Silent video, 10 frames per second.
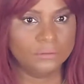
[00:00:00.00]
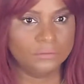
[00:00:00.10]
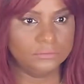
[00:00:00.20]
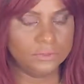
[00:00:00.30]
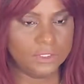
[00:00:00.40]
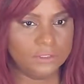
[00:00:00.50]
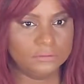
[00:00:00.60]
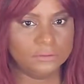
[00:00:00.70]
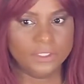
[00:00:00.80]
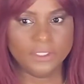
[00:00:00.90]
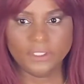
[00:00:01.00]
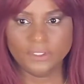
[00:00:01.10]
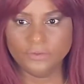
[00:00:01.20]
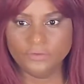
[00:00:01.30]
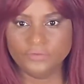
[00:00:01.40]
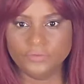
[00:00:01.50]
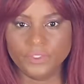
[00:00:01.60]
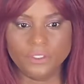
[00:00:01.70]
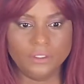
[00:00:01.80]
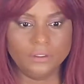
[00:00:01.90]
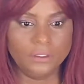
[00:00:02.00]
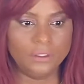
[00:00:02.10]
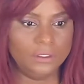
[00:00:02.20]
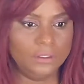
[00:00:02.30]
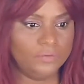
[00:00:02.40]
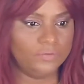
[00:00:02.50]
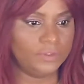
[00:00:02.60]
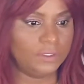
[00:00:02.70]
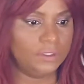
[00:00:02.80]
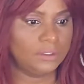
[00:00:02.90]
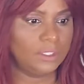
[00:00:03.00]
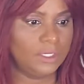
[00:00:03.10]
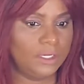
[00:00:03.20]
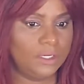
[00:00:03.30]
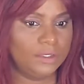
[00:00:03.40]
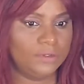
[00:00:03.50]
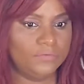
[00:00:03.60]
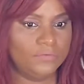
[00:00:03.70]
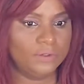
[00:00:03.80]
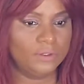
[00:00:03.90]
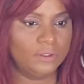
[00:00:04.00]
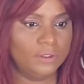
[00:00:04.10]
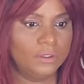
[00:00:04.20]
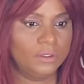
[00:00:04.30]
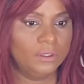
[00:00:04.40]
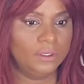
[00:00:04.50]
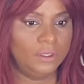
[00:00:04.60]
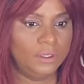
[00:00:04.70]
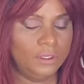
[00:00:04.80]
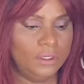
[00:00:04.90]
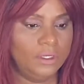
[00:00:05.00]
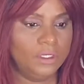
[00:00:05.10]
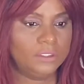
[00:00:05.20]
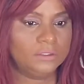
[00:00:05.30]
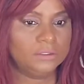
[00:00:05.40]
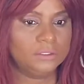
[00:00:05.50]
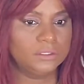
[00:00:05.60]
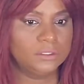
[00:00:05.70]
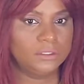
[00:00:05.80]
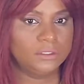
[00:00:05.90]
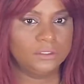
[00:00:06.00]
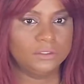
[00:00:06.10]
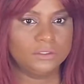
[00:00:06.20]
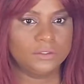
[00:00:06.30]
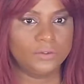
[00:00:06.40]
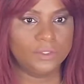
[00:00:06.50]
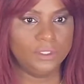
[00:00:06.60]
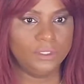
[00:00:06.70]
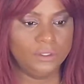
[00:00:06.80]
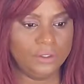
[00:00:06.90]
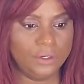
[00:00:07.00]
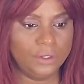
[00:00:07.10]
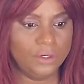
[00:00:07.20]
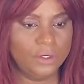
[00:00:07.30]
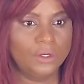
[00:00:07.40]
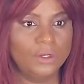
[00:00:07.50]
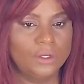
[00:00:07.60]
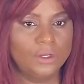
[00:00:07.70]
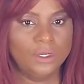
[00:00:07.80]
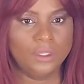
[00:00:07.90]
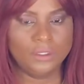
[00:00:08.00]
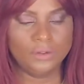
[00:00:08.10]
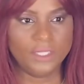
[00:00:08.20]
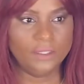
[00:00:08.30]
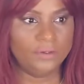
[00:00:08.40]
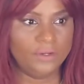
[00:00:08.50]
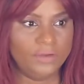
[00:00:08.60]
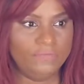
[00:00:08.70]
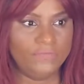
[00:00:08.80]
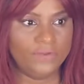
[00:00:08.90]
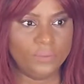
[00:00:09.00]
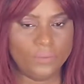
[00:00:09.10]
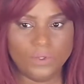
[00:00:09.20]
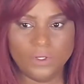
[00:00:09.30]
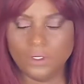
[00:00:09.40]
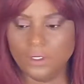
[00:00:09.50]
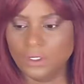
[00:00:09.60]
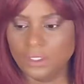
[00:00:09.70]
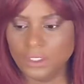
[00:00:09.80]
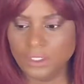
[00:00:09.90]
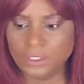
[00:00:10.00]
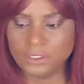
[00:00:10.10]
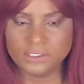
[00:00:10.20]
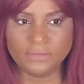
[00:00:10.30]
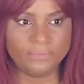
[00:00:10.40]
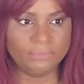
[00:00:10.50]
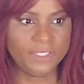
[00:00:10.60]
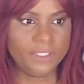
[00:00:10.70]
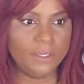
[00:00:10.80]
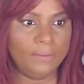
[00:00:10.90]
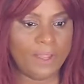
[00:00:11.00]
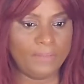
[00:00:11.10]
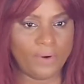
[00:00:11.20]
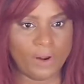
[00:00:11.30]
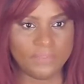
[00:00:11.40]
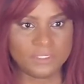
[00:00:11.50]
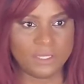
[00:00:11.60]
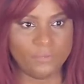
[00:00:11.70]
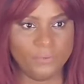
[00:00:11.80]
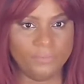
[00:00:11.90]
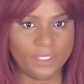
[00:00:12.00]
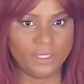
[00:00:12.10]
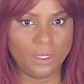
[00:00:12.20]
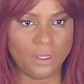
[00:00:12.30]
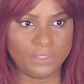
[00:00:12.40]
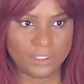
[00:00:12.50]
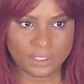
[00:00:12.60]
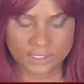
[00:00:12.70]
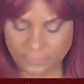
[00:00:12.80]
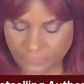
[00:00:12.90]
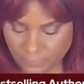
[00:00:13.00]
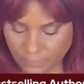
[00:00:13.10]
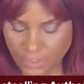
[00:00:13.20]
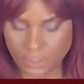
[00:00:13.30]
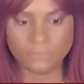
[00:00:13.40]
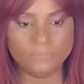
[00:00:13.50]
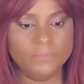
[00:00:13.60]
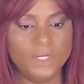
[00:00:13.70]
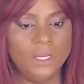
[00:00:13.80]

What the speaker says: We are live. We are live. We are live. And I need to go here. Hello, everyone. It is 7 p.m. I promise I will be coming at 7 p.m.